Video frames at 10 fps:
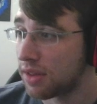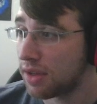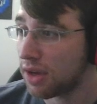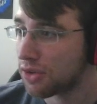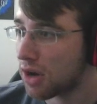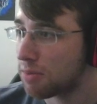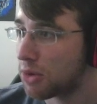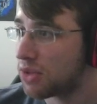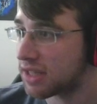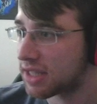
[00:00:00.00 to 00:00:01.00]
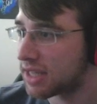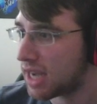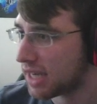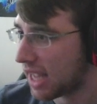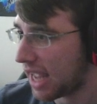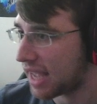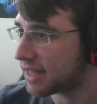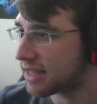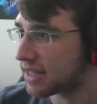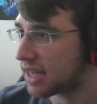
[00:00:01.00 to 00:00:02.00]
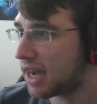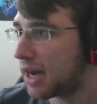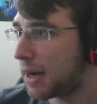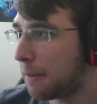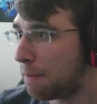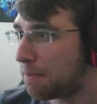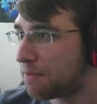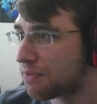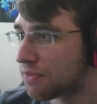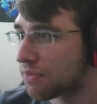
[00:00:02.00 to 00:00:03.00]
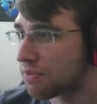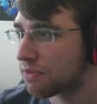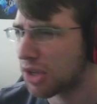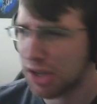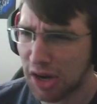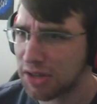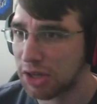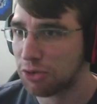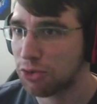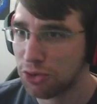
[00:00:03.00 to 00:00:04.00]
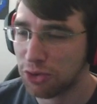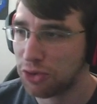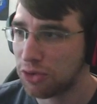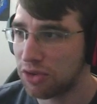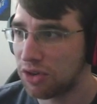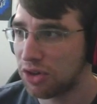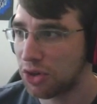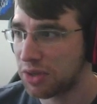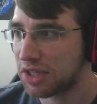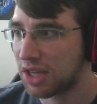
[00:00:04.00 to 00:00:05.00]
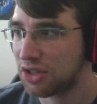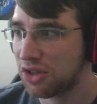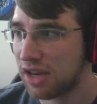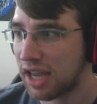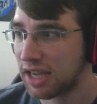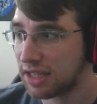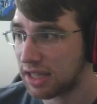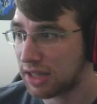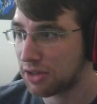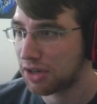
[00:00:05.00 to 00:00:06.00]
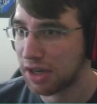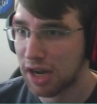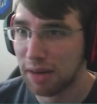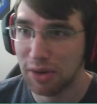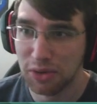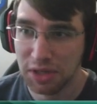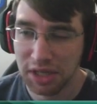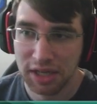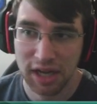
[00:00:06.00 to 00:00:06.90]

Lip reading: The other combo that's not as I'd say crucial or quintessential to the deck is the Learn combo.